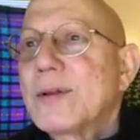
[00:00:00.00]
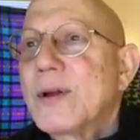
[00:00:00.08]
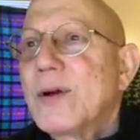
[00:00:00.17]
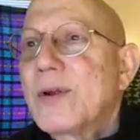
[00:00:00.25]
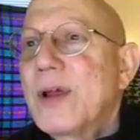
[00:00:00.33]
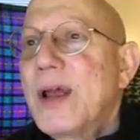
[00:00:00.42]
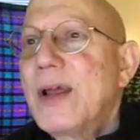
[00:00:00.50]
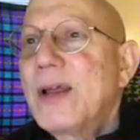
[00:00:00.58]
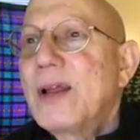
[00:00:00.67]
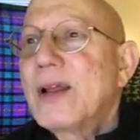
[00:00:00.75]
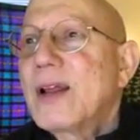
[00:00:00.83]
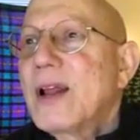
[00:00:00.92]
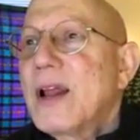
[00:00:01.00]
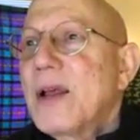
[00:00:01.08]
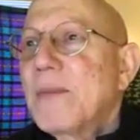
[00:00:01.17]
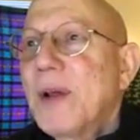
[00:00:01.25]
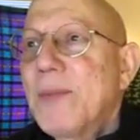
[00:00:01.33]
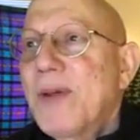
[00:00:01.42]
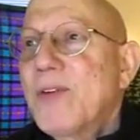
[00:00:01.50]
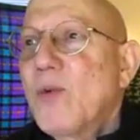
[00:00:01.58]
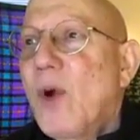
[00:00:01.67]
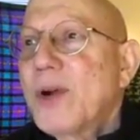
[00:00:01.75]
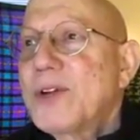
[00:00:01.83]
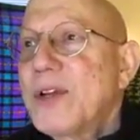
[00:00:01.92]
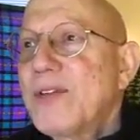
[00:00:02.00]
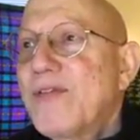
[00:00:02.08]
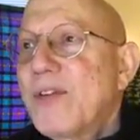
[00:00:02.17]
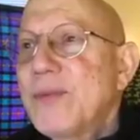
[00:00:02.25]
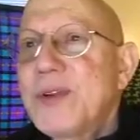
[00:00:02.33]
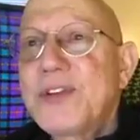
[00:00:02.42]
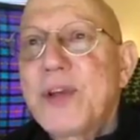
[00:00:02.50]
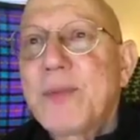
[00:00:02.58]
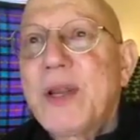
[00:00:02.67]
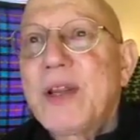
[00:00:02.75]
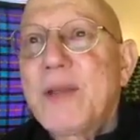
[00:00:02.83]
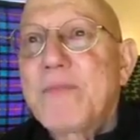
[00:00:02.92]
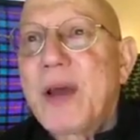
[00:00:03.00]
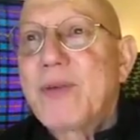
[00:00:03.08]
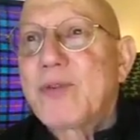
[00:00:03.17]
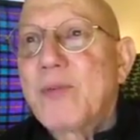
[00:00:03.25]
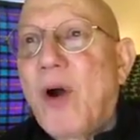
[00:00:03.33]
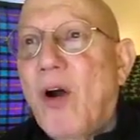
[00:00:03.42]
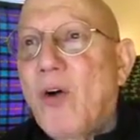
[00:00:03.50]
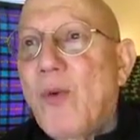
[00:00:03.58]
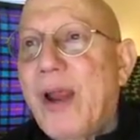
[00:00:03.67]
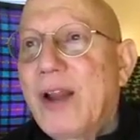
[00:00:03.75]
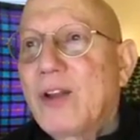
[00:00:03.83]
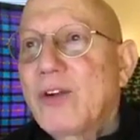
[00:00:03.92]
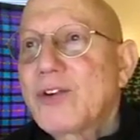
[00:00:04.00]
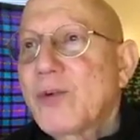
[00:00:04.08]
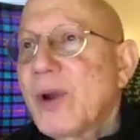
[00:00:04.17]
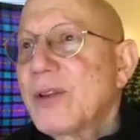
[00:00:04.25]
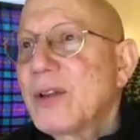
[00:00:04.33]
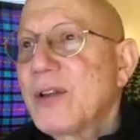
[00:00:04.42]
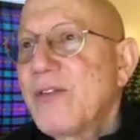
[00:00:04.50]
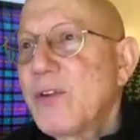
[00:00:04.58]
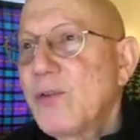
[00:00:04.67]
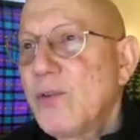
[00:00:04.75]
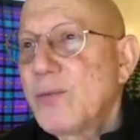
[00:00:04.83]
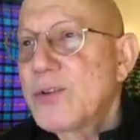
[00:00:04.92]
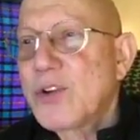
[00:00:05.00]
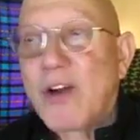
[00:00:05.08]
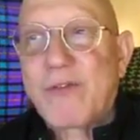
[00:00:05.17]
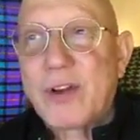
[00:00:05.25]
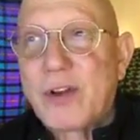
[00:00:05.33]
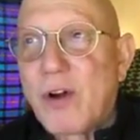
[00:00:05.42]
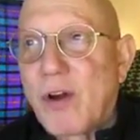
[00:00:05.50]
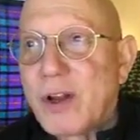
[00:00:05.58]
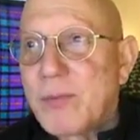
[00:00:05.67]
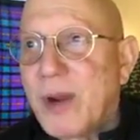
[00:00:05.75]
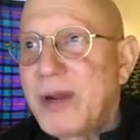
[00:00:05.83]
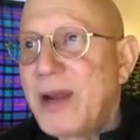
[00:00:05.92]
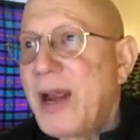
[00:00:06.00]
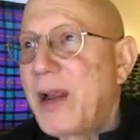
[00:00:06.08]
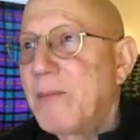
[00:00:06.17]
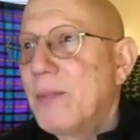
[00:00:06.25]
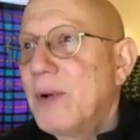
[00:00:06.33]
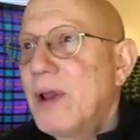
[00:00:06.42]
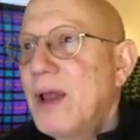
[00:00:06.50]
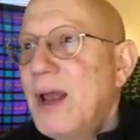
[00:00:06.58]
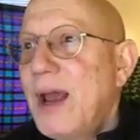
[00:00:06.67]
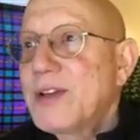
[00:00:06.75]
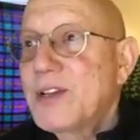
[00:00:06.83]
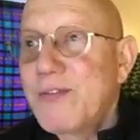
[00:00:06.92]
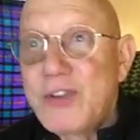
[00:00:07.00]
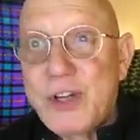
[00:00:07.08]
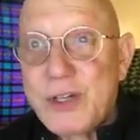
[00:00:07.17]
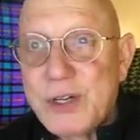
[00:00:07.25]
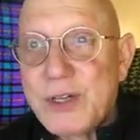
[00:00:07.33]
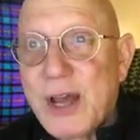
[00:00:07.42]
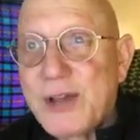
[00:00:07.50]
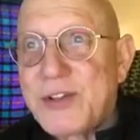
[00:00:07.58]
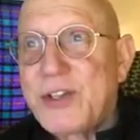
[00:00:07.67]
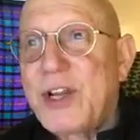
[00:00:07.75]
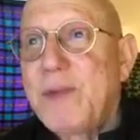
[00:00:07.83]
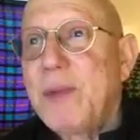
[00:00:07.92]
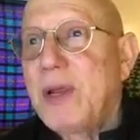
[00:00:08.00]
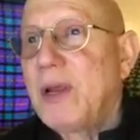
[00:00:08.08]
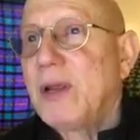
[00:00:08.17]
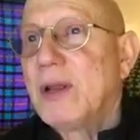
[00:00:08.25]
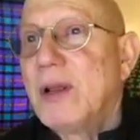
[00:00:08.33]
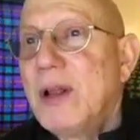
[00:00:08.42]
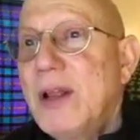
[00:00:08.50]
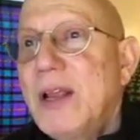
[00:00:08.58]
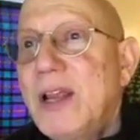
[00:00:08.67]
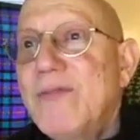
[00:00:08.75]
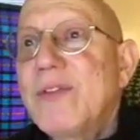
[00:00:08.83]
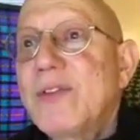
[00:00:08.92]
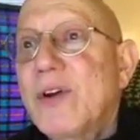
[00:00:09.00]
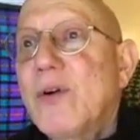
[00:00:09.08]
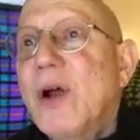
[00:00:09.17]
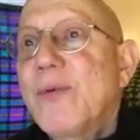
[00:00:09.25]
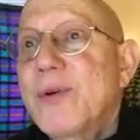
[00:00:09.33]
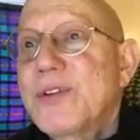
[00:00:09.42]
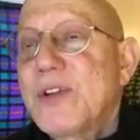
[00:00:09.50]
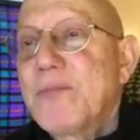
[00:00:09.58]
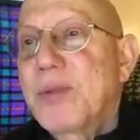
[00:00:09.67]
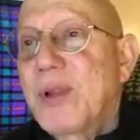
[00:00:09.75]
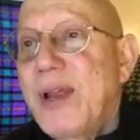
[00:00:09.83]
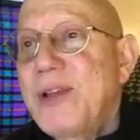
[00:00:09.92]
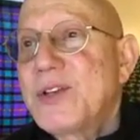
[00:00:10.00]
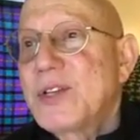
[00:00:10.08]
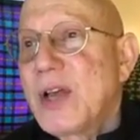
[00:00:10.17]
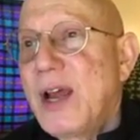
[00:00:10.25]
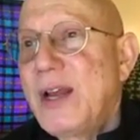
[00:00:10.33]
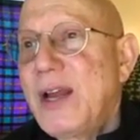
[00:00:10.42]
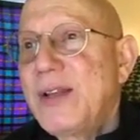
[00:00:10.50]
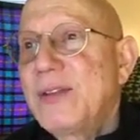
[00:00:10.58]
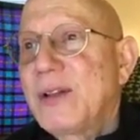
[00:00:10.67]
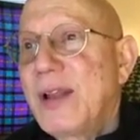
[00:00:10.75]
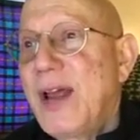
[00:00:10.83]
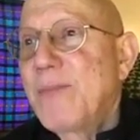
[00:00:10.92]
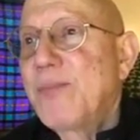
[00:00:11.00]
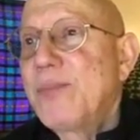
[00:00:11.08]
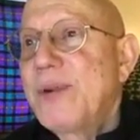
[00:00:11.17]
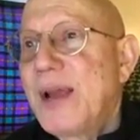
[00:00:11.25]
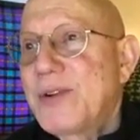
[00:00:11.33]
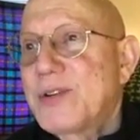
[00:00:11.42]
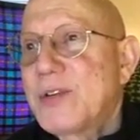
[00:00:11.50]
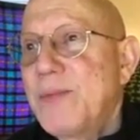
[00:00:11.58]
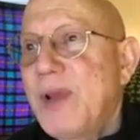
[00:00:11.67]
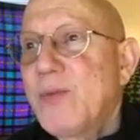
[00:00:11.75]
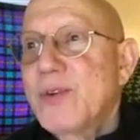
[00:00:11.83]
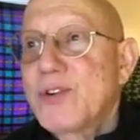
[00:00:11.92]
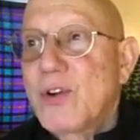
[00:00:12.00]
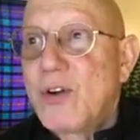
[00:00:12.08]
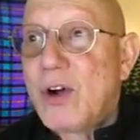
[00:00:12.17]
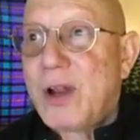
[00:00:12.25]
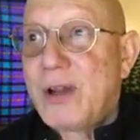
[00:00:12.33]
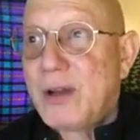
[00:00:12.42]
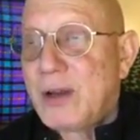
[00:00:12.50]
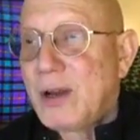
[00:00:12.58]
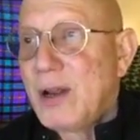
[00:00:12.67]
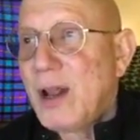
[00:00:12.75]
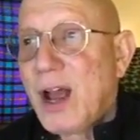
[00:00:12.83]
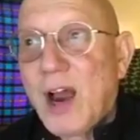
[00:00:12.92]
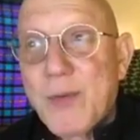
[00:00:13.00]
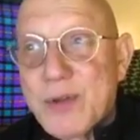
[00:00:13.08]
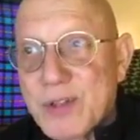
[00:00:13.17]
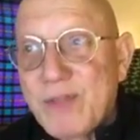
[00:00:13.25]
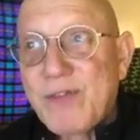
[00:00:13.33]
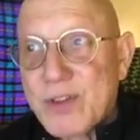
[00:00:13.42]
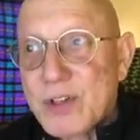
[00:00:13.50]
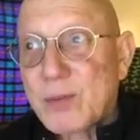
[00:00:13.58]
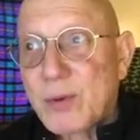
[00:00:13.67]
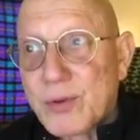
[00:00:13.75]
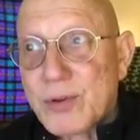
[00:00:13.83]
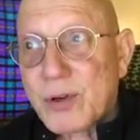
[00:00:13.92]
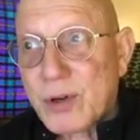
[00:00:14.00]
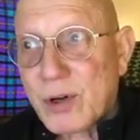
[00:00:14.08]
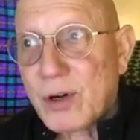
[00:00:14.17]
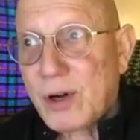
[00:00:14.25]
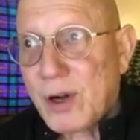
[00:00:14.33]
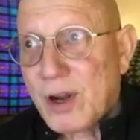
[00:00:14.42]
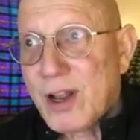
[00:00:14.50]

Okay? My mother walked in from the dimly lit bedroom hallway and looked around the living room, softly calling my name, as if she did not see me, even though I was in plain sight and the lamp next to me was on. I was invisible to her.